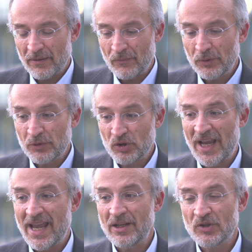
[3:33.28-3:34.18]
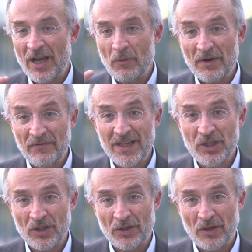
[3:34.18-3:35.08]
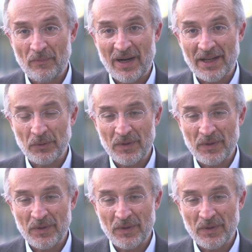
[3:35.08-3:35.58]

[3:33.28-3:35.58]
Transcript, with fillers: would change our vision of plant.